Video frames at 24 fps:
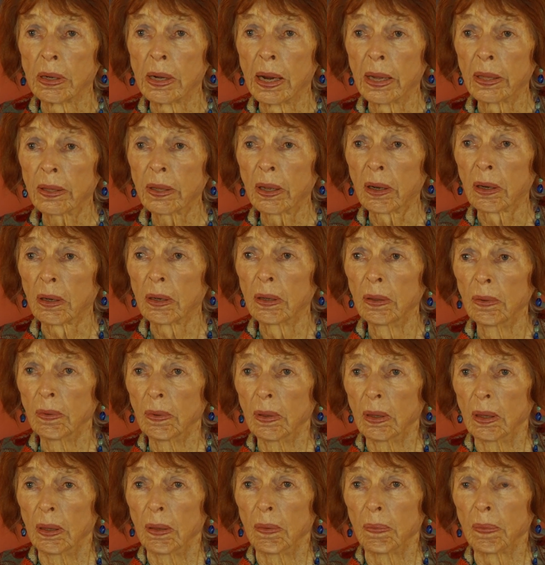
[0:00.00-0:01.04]
And I thought,
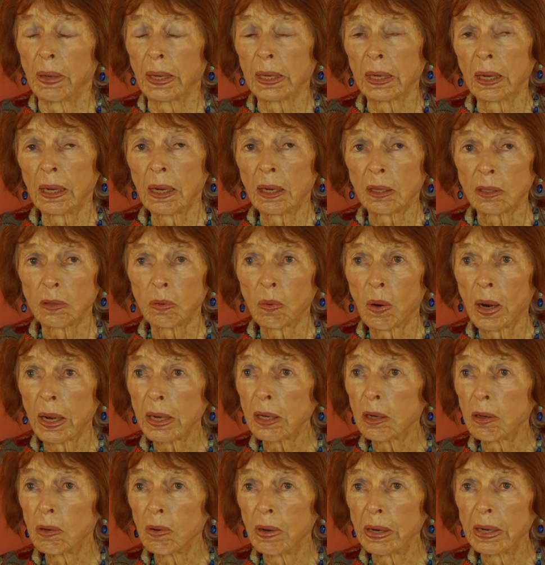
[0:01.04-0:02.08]
my gosh, why
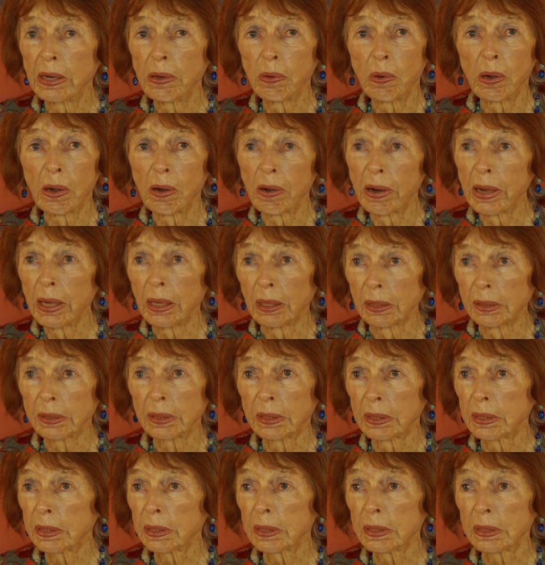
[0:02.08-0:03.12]
go anywhere
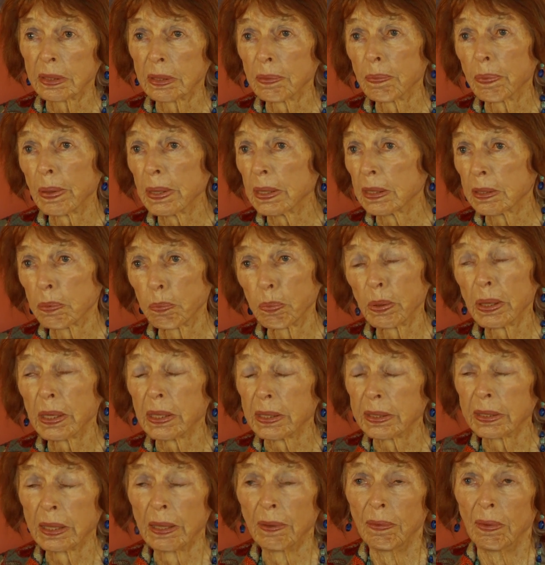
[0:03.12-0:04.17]
else? This is the best
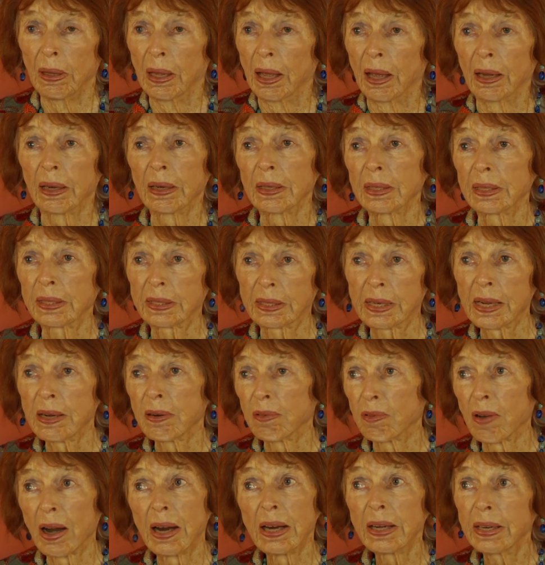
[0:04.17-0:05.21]
place. I'm going to stay
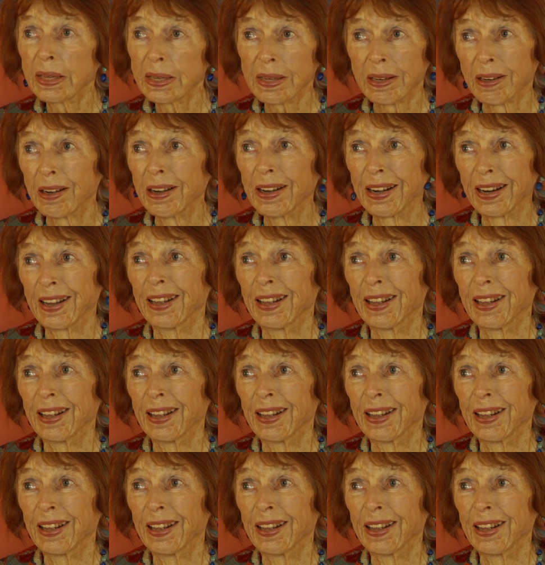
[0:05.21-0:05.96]
right here.